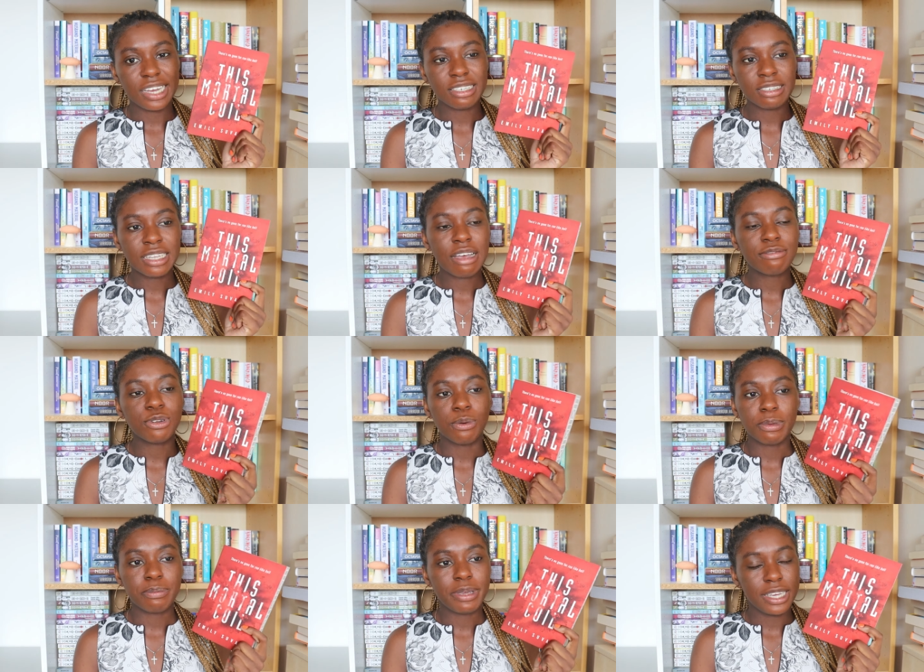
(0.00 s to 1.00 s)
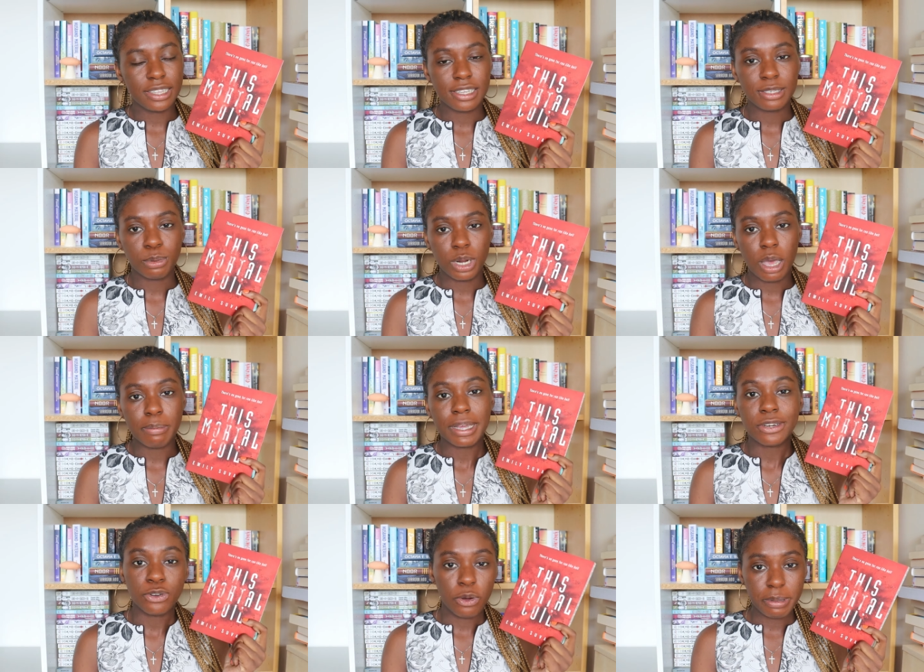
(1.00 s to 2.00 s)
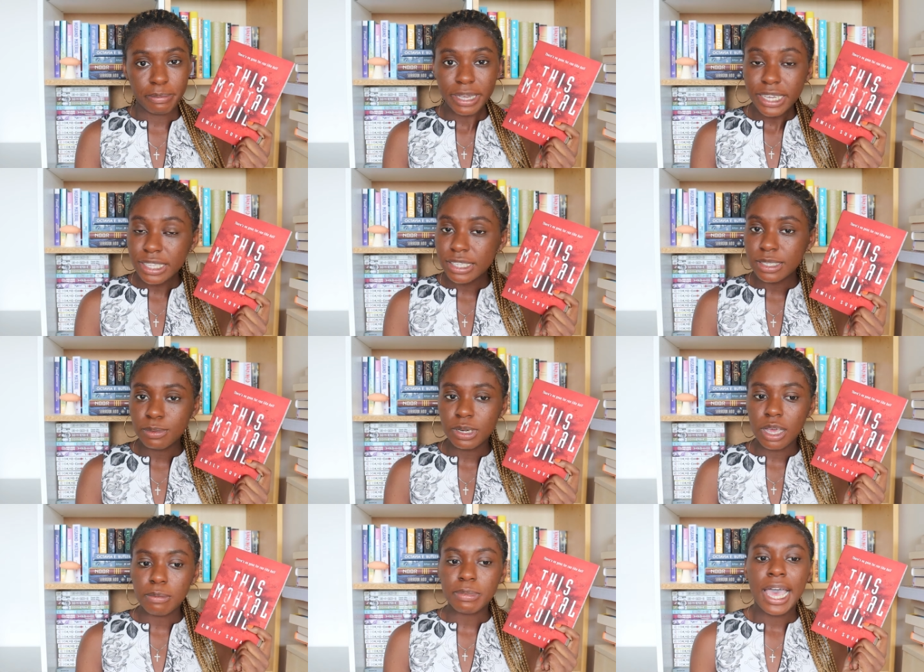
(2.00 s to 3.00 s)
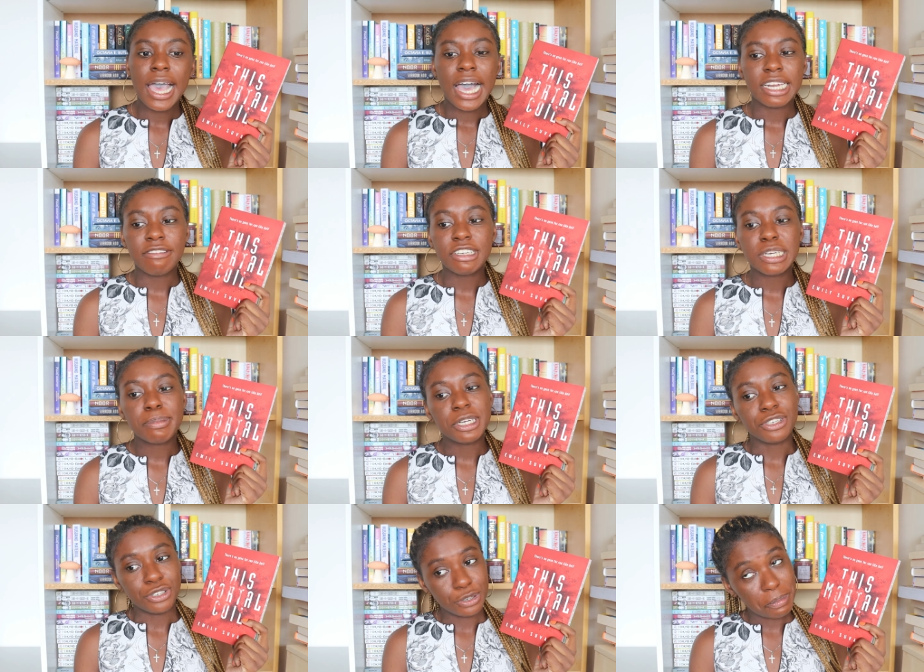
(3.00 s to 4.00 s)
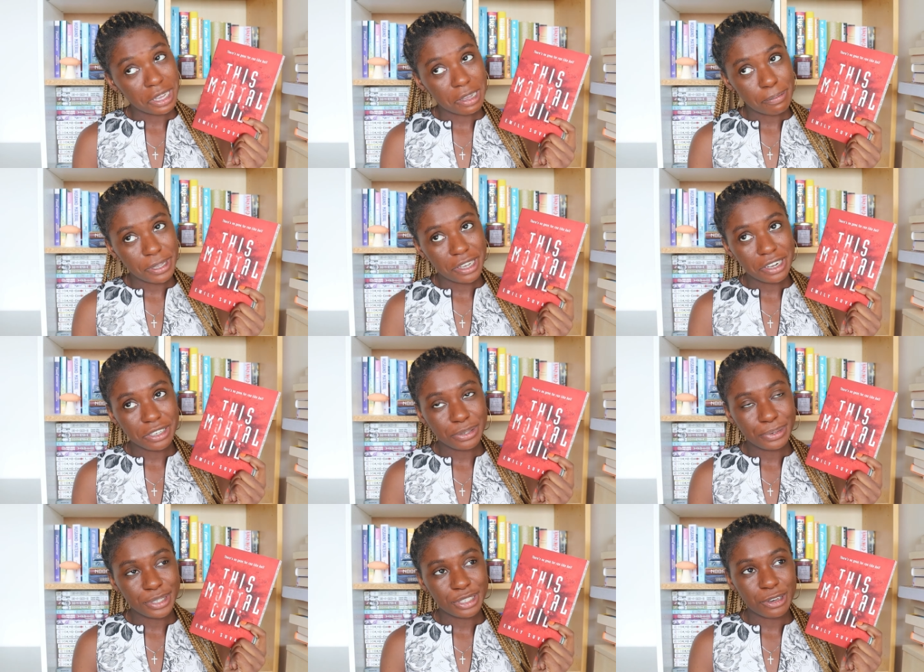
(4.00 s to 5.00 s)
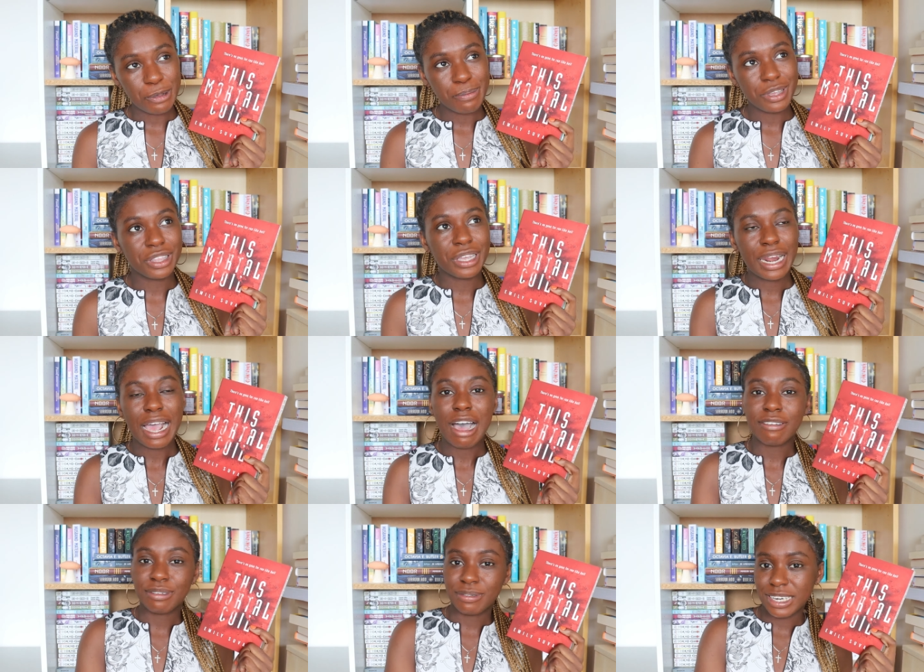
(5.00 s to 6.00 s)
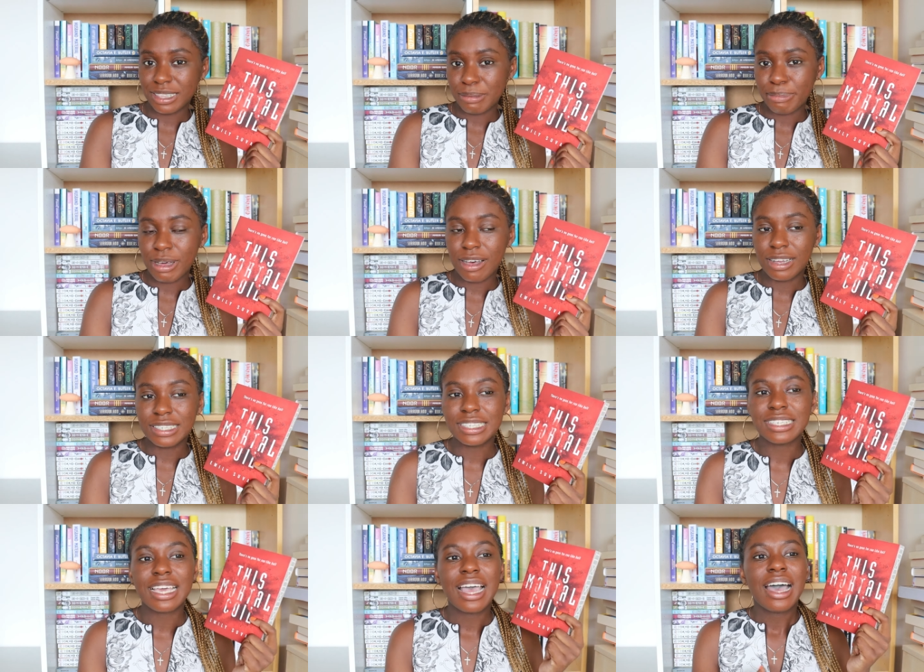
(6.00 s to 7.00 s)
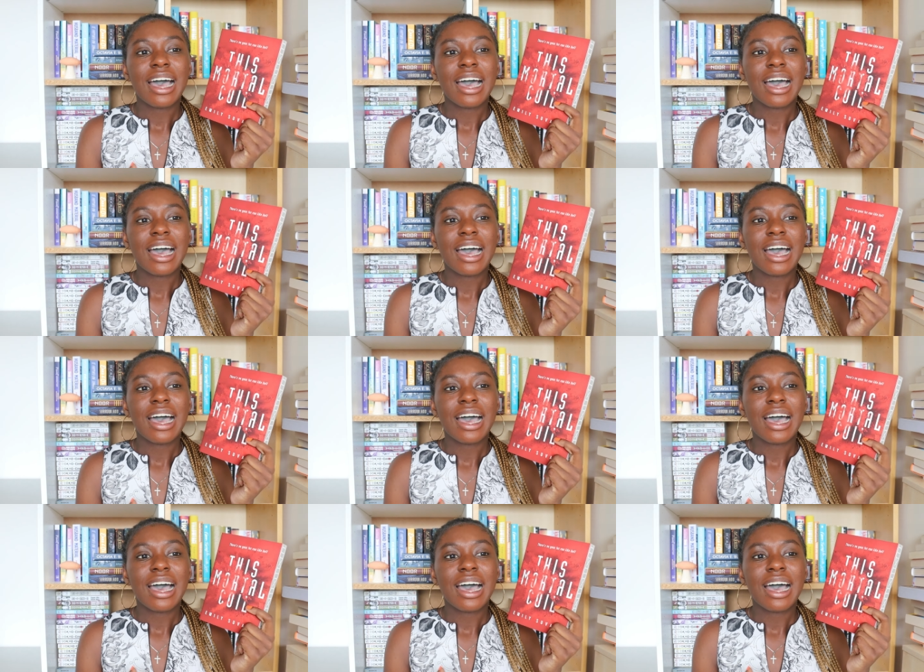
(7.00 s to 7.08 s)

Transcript: I just have not been picking this one up and not been picking this one up and every time I do pick up a young adult dystopian that I haven't read in the past